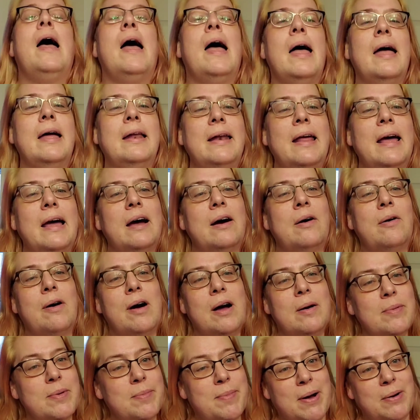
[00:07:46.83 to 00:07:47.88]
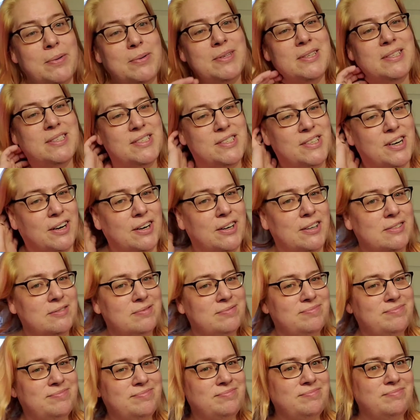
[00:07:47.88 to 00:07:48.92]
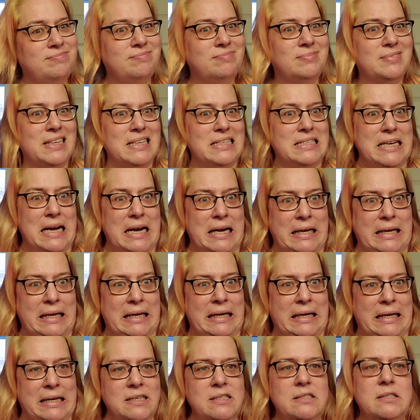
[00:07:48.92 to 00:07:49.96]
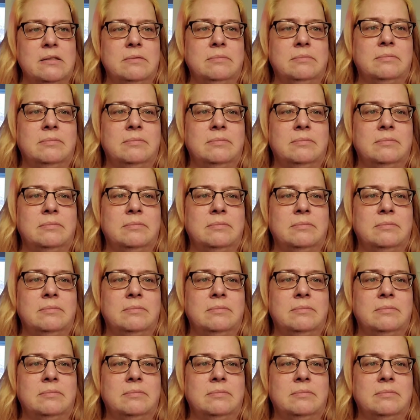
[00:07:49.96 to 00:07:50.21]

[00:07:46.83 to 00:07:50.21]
And now I'm about to start dyeing it.